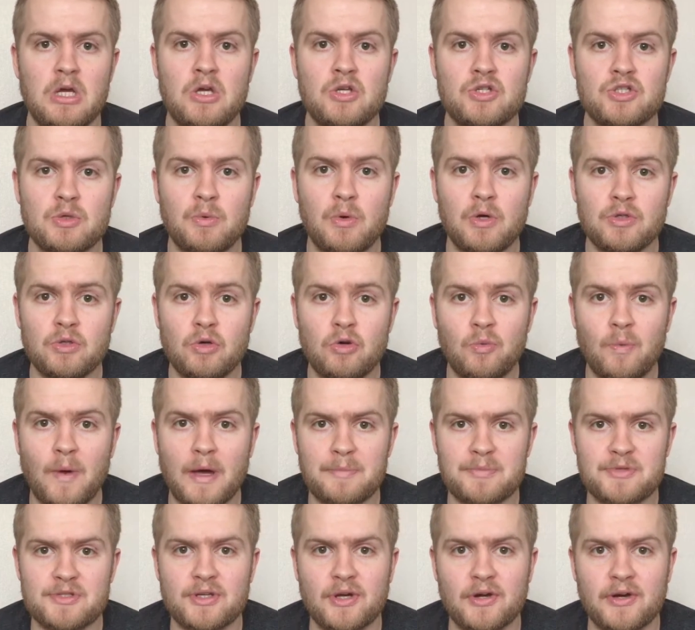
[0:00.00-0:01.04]
So on your
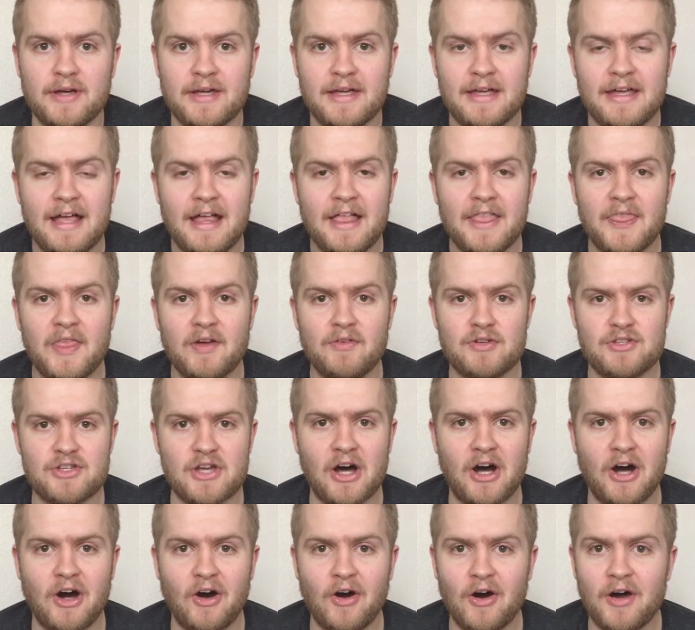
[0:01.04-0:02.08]
website, there is a
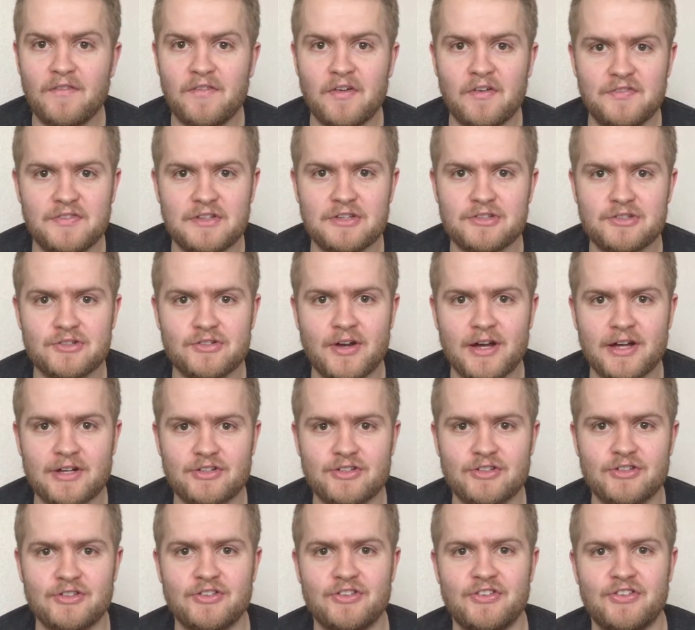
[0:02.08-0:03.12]
hive of
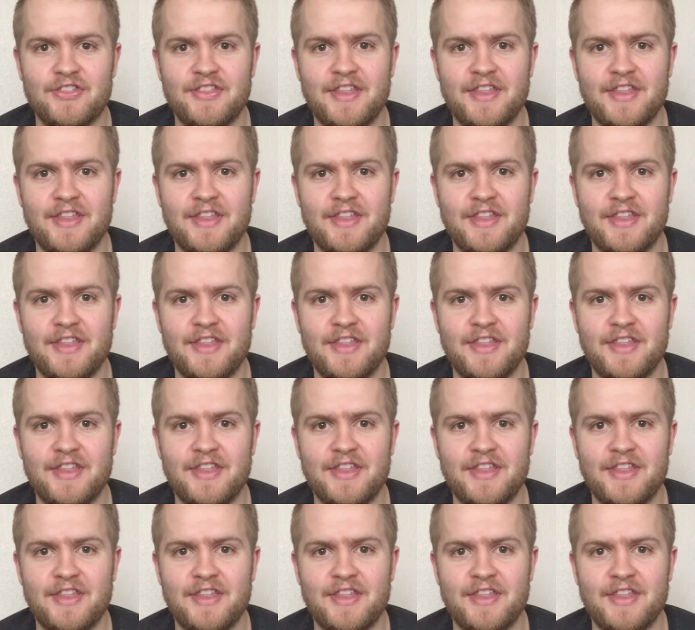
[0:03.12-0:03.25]
distractions.